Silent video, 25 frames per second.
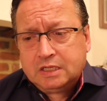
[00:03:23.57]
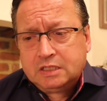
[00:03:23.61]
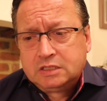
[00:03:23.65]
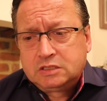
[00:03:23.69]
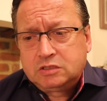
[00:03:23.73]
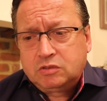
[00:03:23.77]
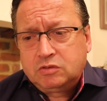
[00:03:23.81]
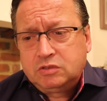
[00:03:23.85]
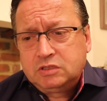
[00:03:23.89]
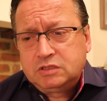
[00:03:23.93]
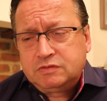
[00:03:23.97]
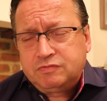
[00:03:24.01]

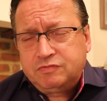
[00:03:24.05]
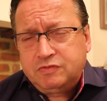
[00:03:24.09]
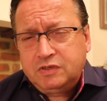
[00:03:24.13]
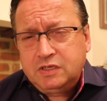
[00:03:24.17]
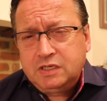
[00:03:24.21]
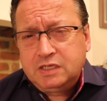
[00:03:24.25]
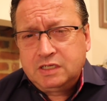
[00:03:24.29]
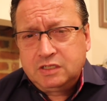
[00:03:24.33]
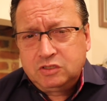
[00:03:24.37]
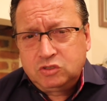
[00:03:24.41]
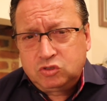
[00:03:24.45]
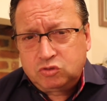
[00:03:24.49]
So it's
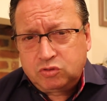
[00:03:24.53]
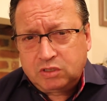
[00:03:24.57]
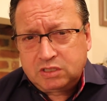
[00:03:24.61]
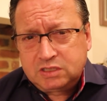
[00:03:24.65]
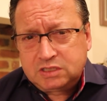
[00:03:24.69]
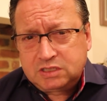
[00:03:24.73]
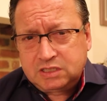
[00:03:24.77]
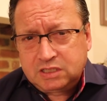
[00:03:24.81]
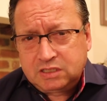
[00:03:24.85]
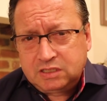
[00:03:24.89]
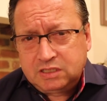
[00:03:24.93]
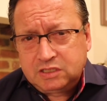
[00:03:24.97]
very
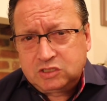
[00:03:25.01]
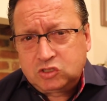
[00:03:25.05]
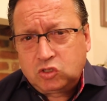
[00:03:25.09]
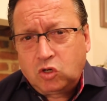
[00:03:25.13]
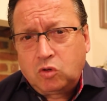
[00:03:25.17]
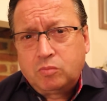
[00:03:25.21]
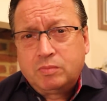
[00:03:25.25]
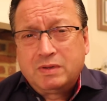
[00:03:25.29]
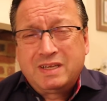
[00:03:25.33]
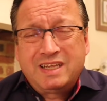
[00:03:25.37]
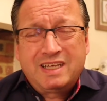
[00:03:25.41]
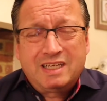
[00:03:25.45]
interesting. He
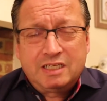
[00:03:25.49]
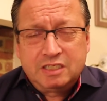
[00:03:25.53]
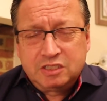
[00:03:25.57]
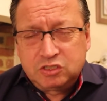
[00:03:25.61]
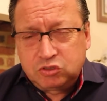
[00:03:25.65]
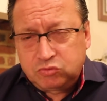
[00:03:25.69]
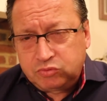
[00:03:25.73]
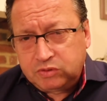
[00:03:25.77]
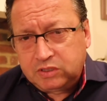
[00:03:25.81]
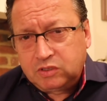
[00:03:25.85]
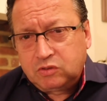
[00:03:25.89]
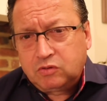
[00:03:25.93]
told me the
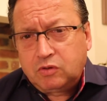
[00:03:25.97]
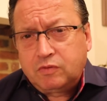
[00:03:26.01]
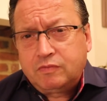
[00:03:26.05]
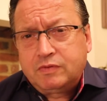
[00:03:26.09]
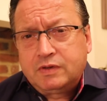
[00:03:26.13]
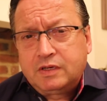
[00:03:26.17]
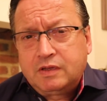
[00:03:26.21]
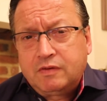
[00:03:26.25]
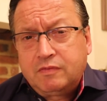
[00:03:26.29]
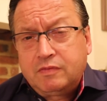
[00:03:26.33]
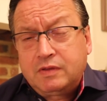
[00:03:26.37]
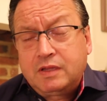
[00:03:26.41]
history of
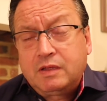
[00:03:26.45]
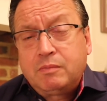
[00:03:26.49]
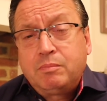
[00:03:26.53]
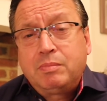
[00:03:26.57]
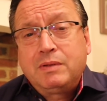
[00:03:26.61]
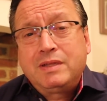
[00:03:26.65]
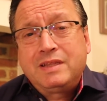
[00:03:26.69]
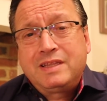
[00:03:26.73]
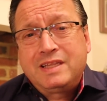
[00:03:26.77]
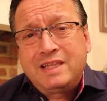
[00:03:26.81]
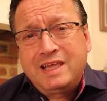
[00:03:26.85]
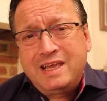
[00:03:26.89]
it and everything,
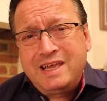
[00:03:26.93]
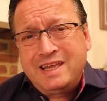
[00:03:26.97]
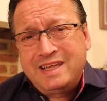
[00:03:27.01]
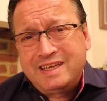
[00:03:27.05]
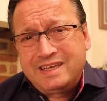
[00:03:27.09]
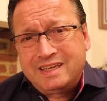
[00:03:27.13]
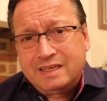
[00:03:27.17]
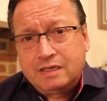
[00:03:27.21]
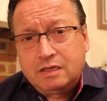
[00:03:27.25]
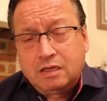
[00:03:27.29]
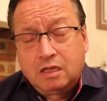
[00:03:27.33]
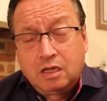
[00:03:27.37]
but
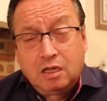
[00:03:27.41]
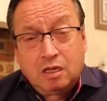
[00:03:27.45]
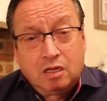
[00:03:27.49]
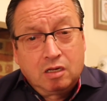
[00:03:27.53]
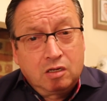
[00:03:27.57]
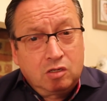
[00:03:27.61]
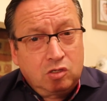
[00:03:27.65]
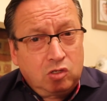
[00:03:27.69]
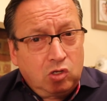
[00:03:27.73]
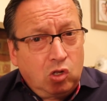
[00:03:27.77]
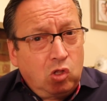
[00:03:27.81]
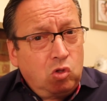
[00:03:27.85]
then
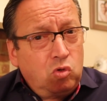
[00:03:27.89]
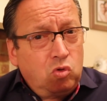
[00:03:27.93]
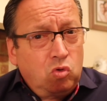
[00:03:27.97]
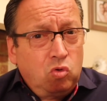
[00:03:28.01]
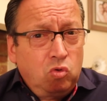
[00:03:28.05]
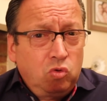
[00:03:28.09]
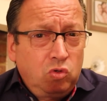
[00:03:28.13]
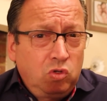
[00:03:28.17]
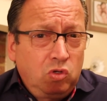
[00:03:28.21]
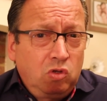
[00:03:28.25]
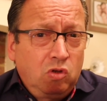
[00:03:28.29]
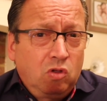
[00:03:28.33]

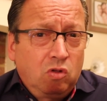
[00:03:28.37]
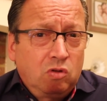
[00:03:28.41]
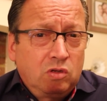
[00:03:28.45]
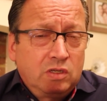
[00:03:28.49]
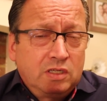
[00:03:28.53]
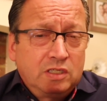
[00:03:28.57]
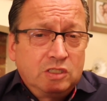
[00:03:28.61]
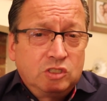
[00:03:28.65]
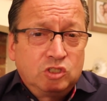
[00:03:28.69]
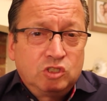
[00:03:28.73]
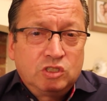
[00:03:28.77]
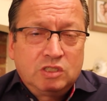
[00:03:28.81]
local
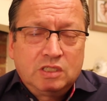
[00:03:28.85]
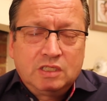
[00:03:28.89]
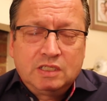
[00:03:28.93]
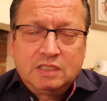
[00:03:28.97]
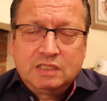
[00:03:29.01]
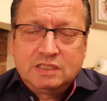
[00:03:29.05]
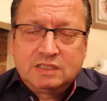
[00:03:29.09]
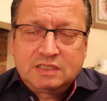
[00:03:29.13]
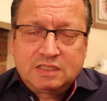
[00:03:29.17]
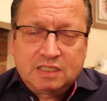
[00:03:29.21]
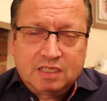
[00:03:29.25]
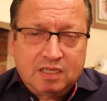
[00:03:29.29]
knowledge
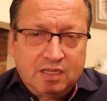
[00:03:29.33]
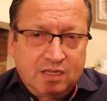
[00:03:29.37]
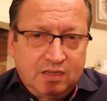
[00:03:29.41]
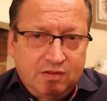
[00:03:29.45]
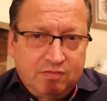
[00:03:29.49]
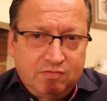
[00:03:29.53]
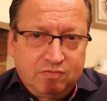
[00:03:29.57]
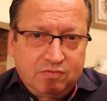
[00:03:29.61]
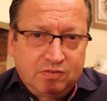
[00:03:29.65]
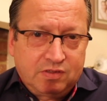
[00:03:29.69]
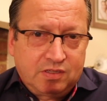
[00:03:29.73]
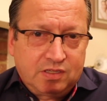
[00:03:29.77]
is
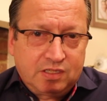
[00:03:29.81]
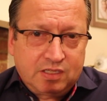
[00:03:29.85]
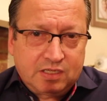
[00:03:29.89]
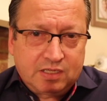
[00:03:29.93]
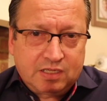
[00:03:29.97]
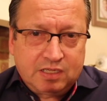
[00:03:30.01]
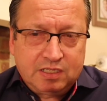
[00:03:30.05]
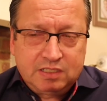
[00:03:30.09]
everything.